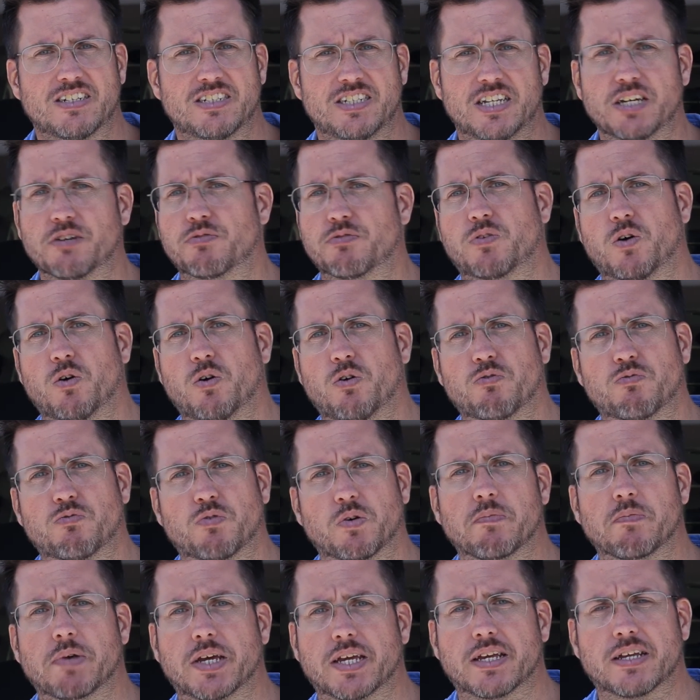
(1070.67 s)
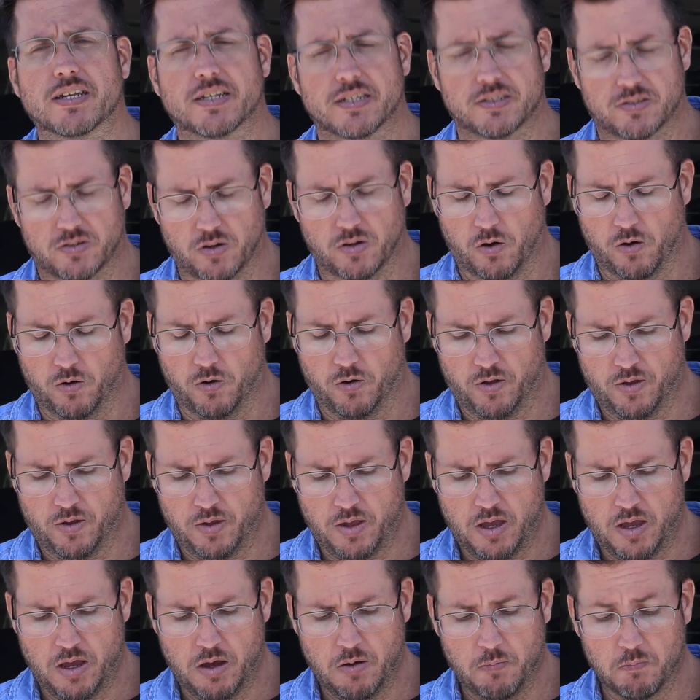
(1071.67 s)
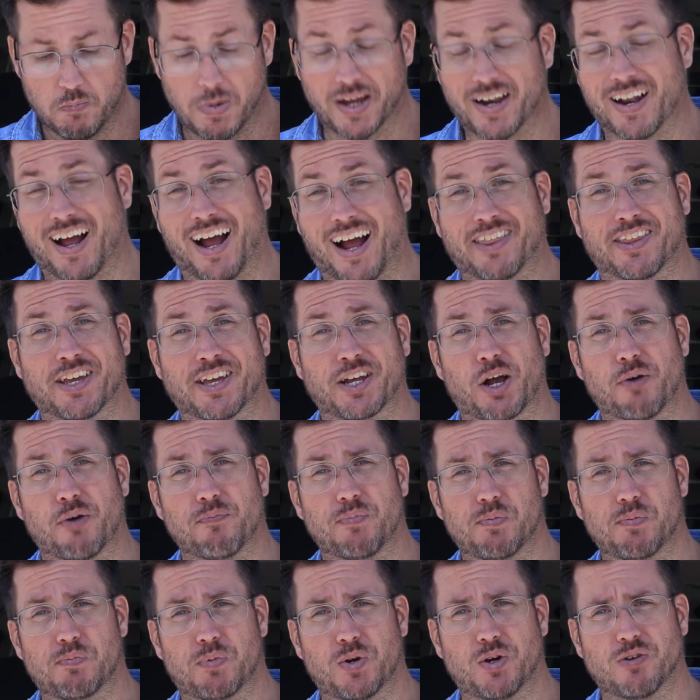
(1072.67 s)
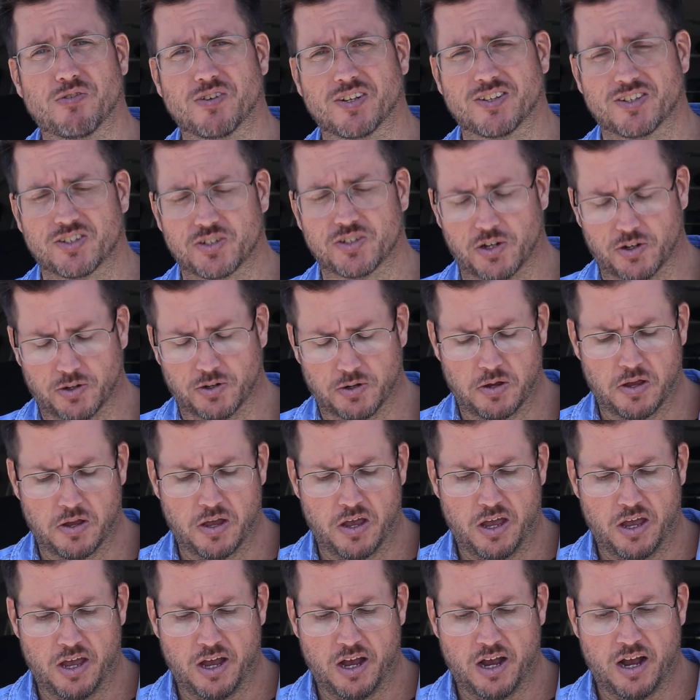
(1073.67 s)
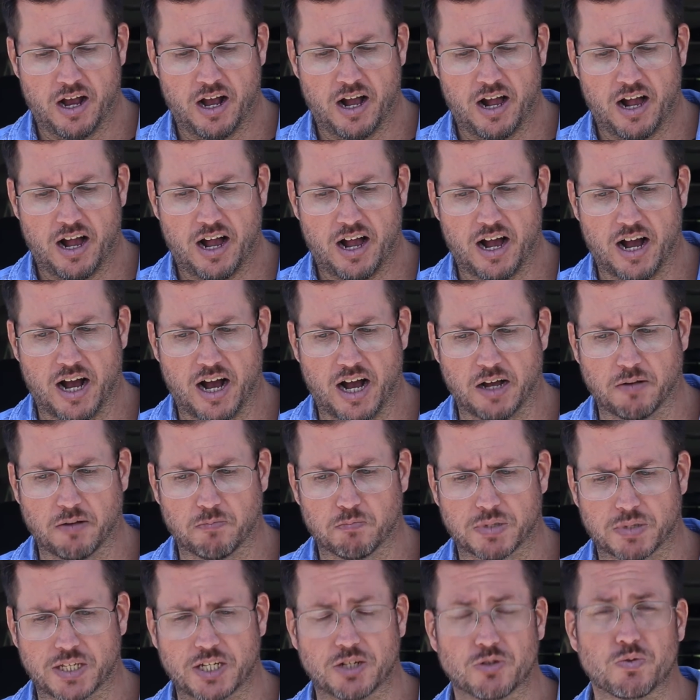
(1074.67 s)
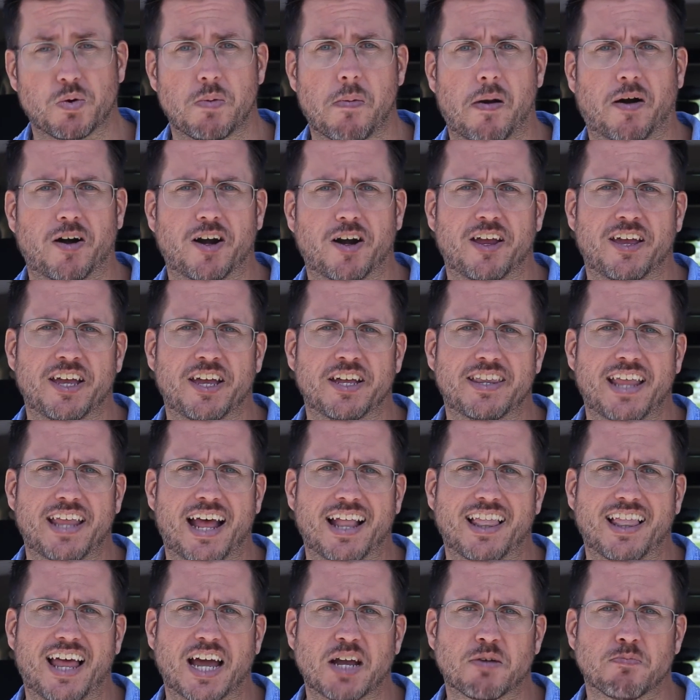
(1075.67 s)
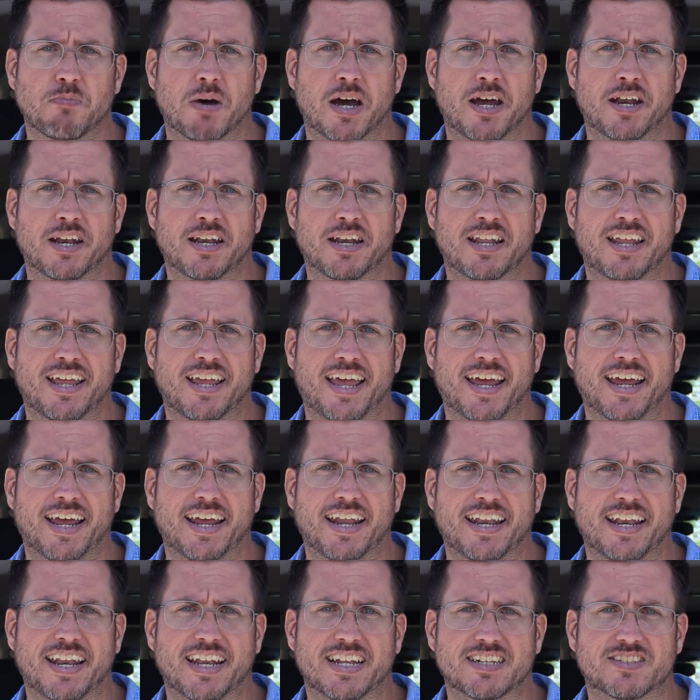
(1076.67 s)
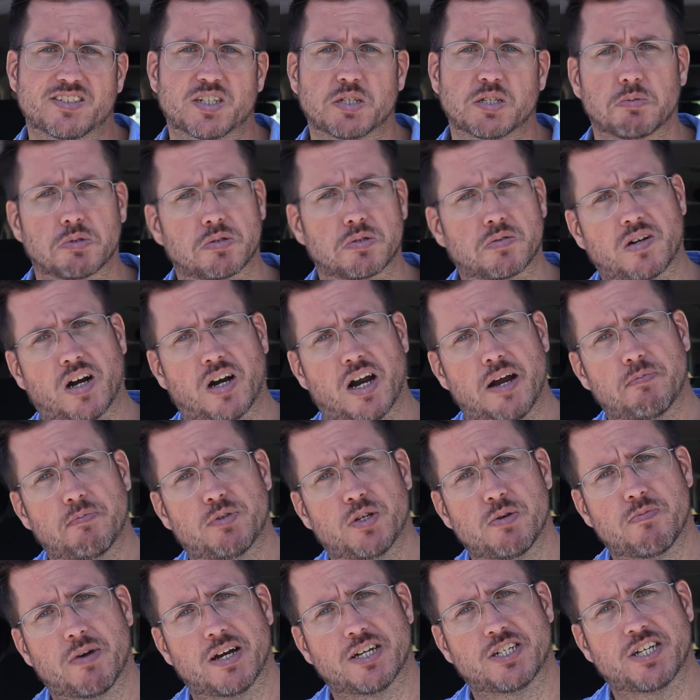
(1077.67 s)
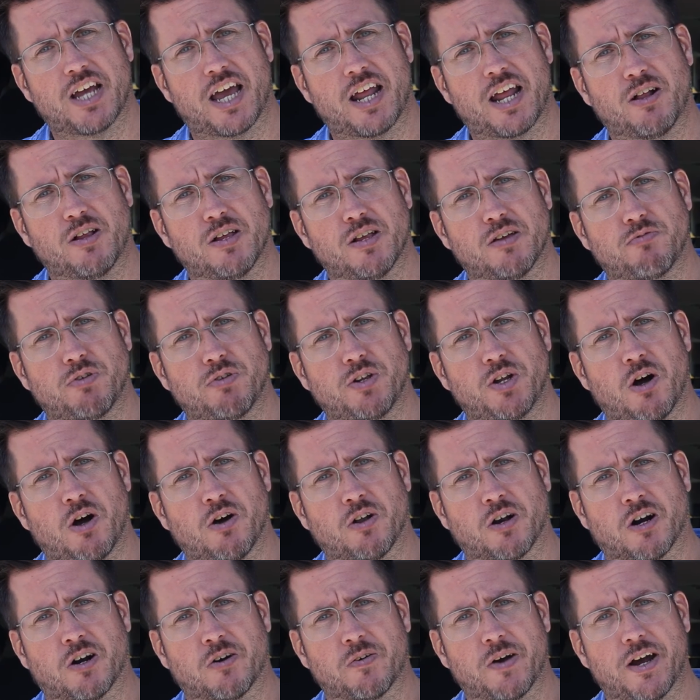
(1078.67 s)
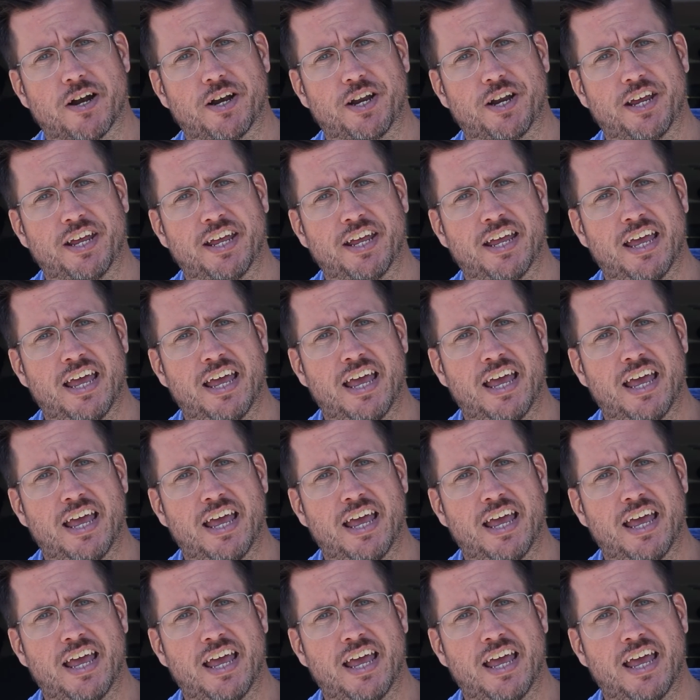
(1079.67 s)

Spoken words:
difficult for me. So, but I think I'm improving. So please remember to hit that like button and subscribe to my channel if you don't already.